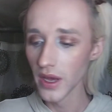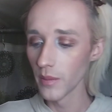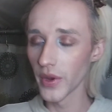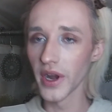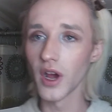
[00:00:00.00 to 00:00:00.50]

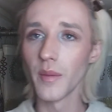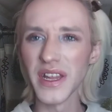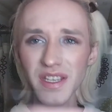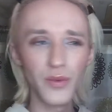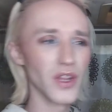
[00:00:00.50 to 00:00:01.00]
but, I
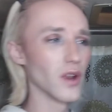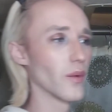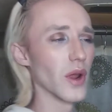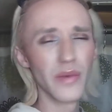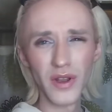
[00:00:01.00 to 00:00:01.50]
did put
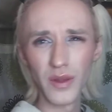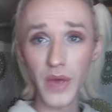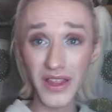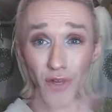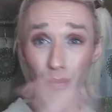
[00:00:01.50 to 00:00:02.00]

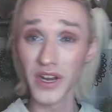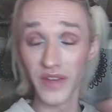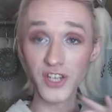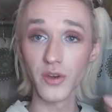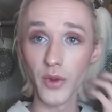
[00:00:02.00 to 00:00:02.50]
a little bit of
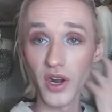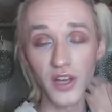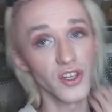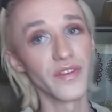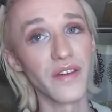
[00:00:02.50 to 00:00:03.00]
extra
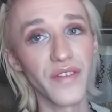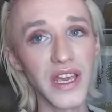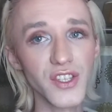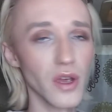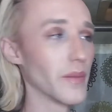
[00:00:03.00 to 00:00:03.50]
product on that
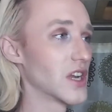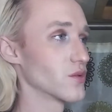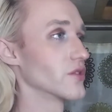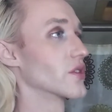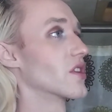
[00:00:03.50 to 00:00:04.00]
face, so I might as
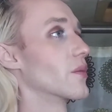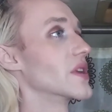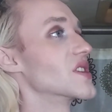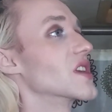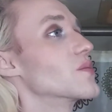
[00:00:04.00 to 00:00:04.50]
well do a little bit
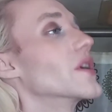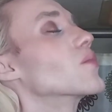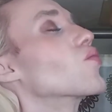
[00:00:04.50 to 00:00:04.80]
of setting spray.